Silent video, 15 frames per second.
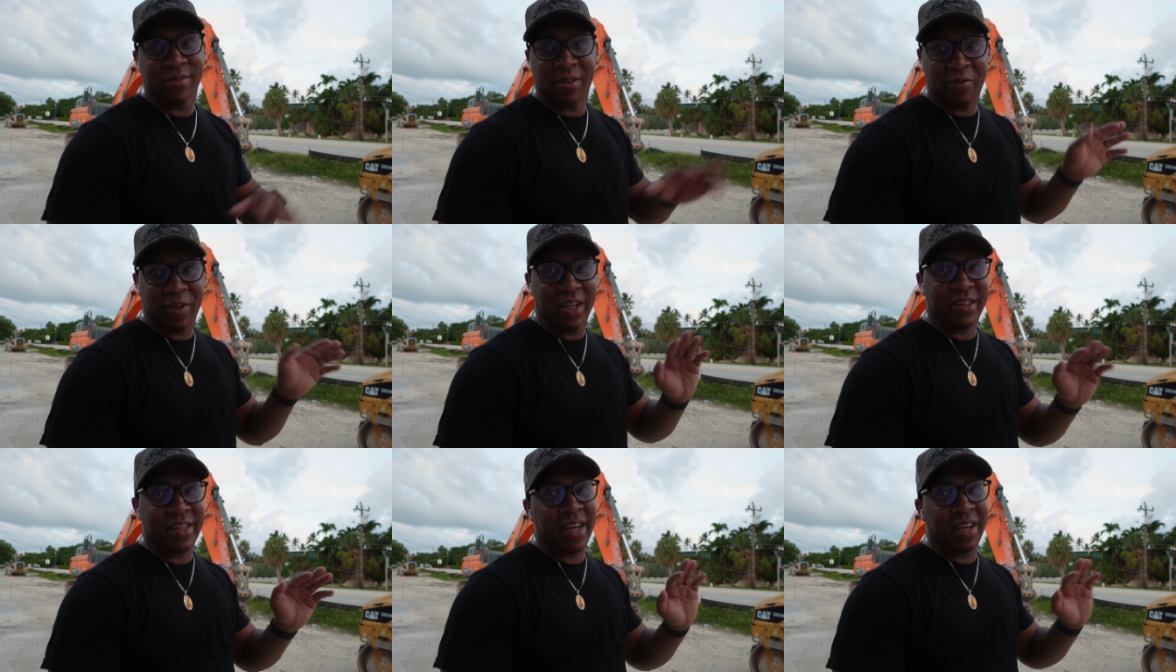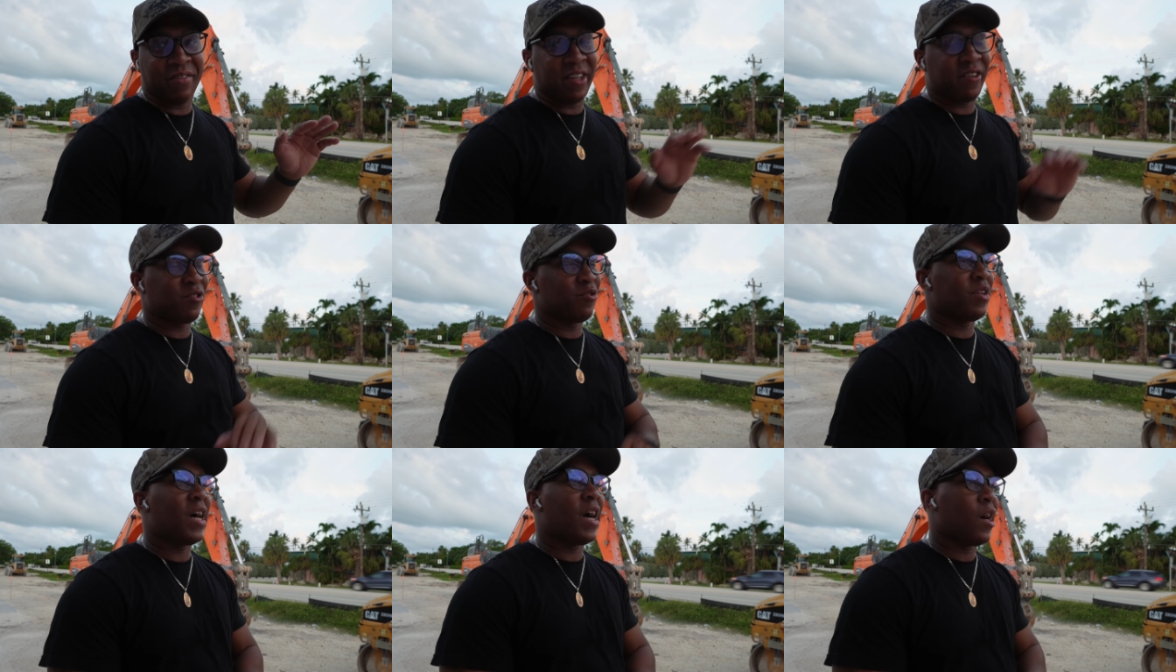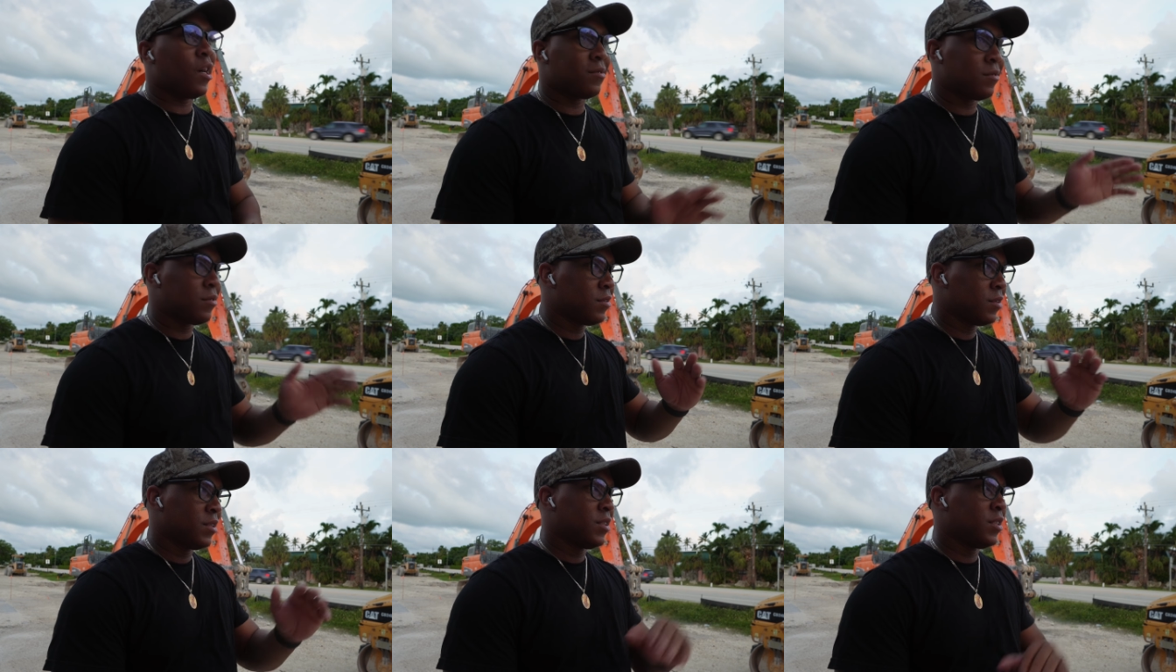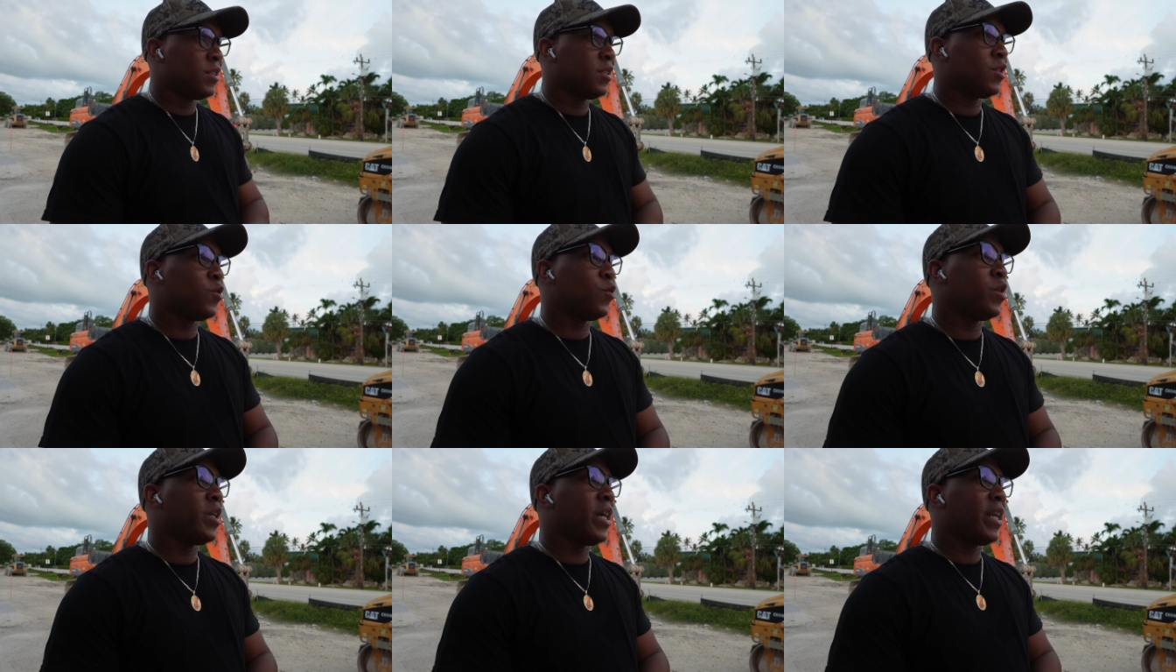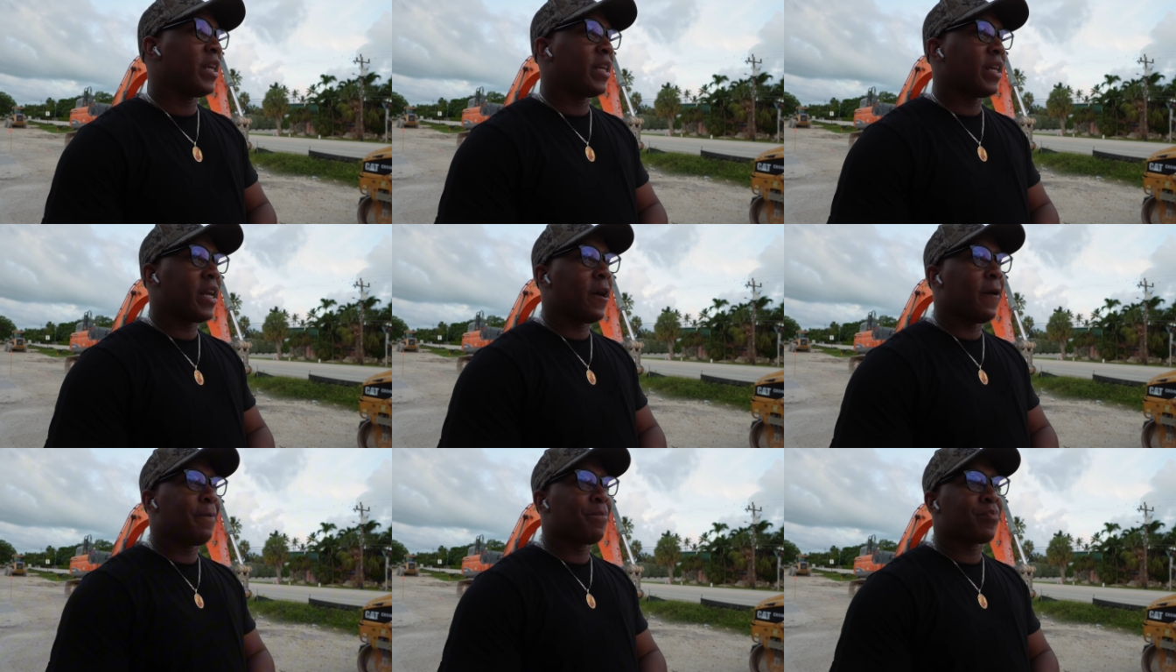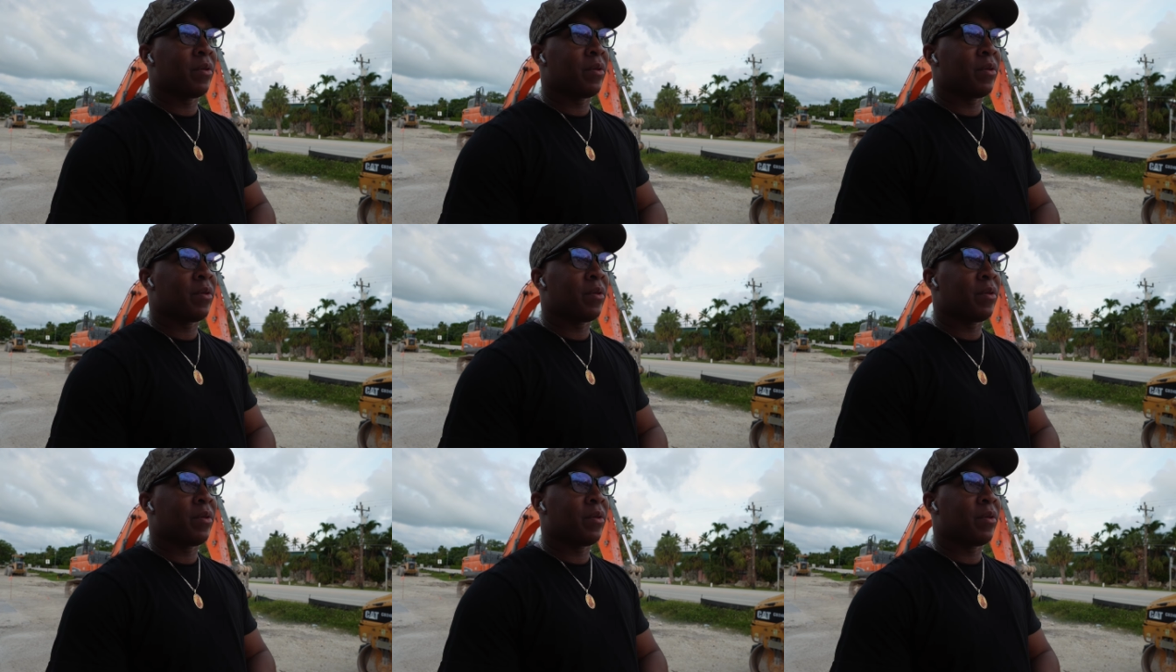If anything, if it's too loud, we'll edit it out.